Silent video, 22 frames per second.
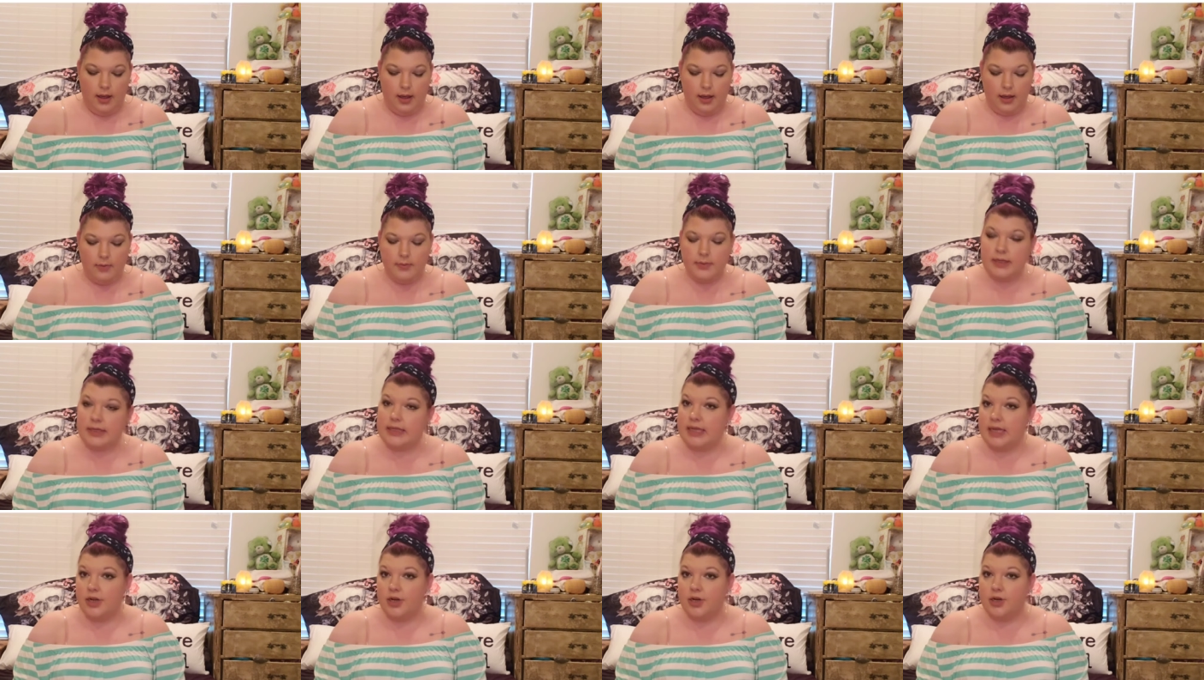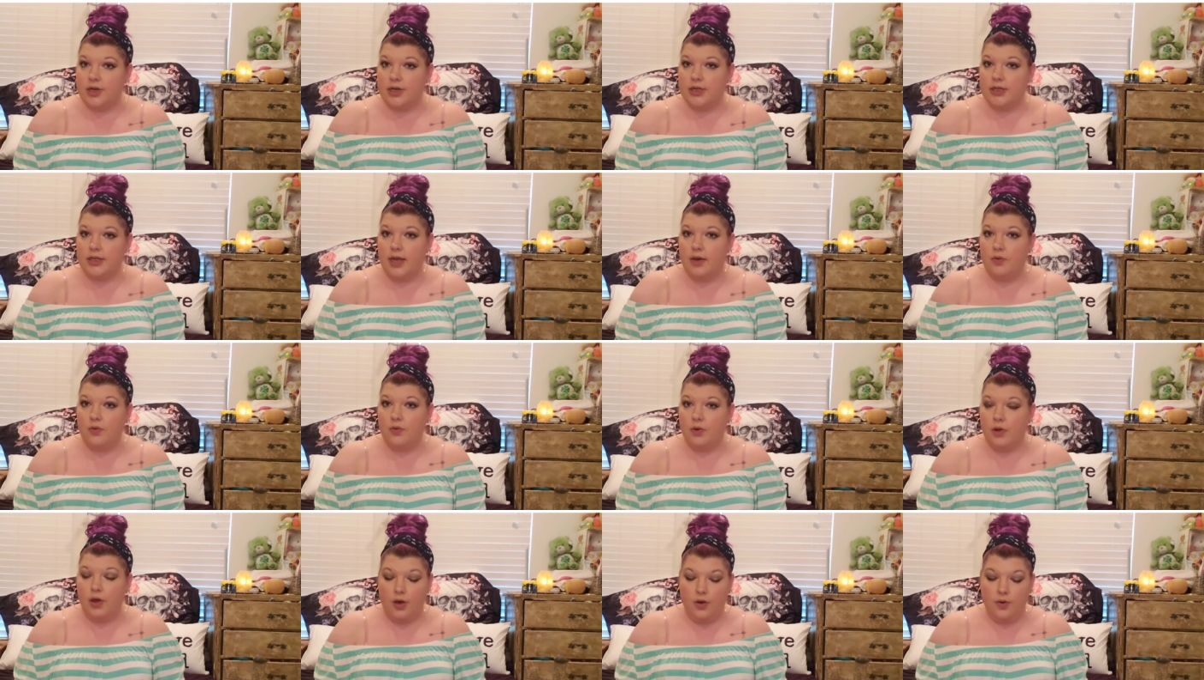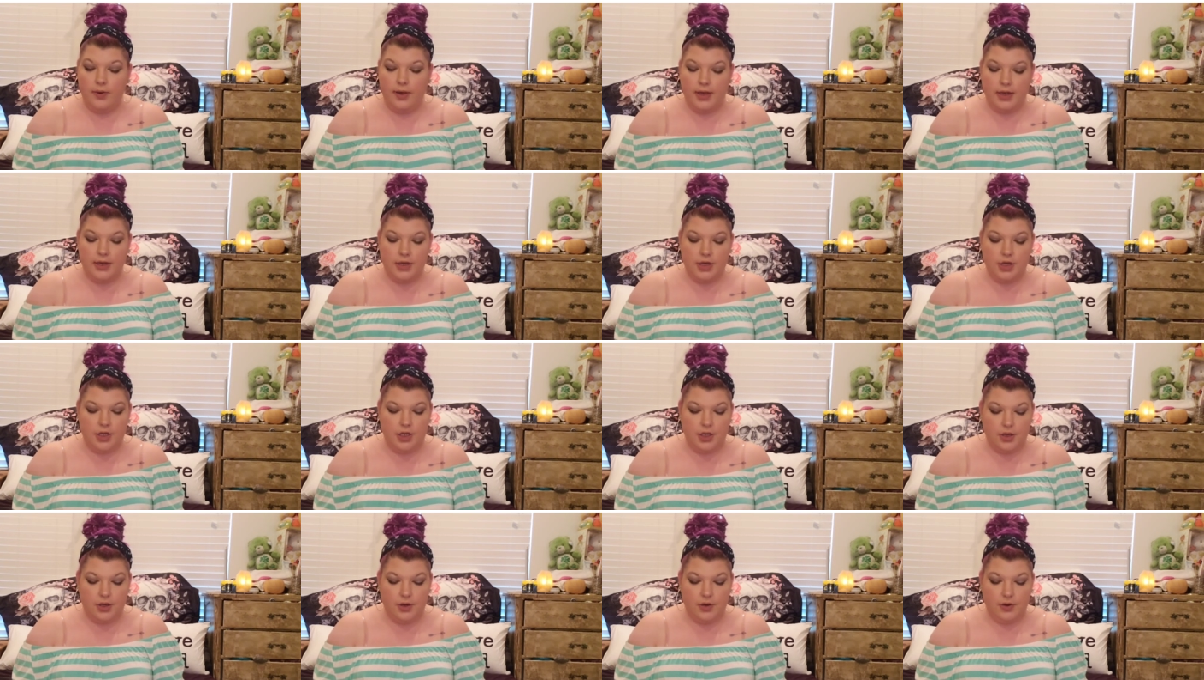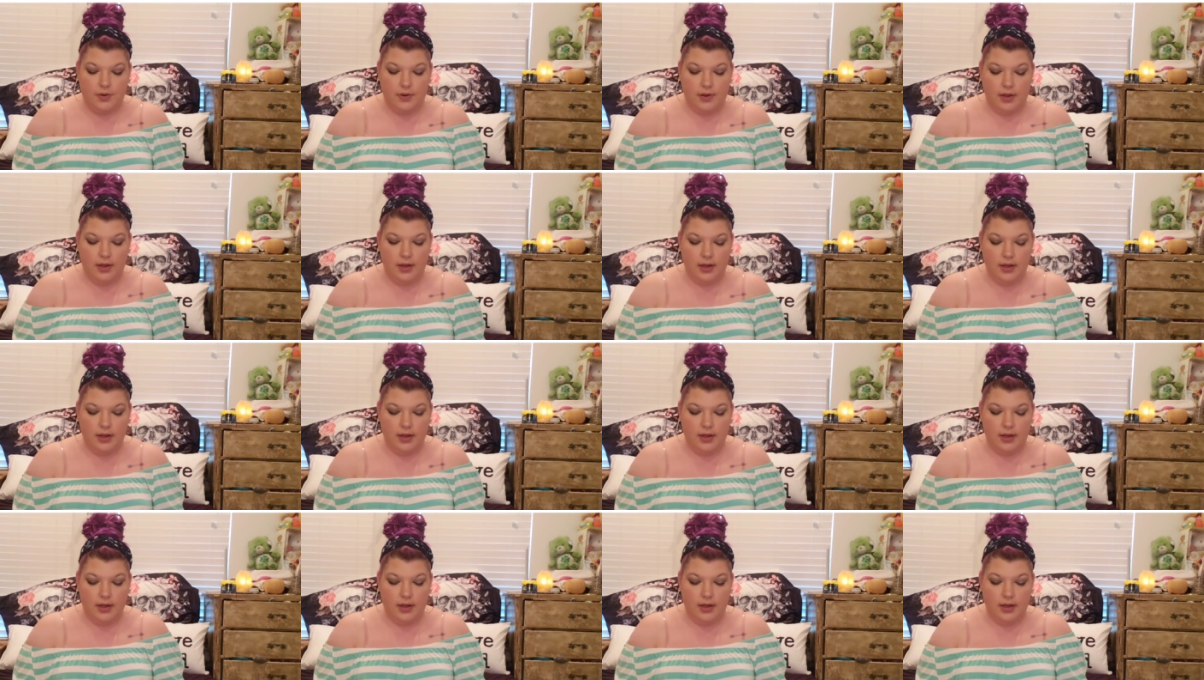um, stickers that will go into